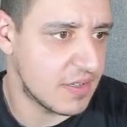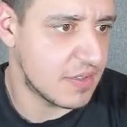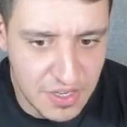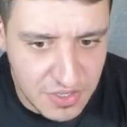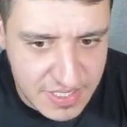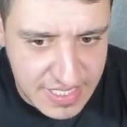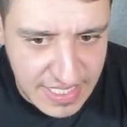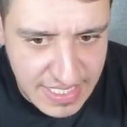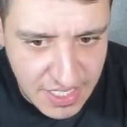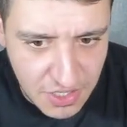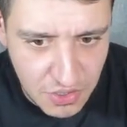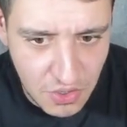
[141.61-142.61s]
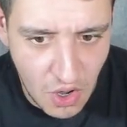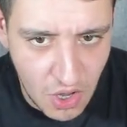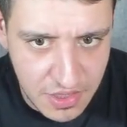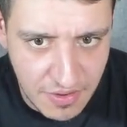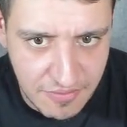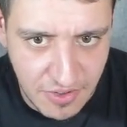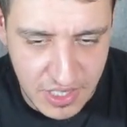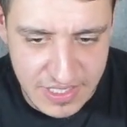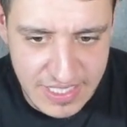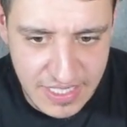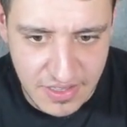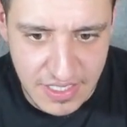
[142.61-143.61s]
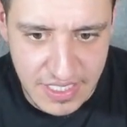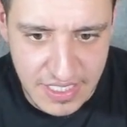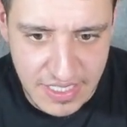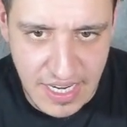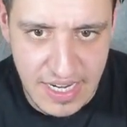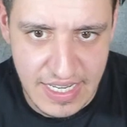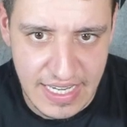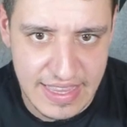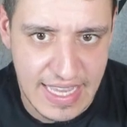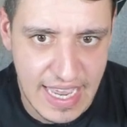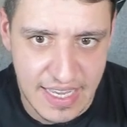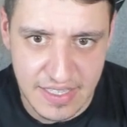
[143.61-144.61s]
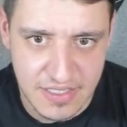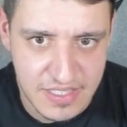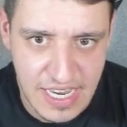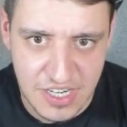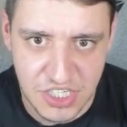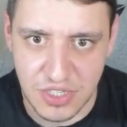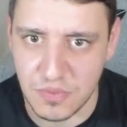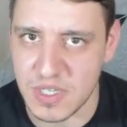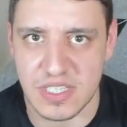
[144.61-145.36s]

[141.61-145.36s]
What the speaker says: And you can see here all the volatility kind of in that section.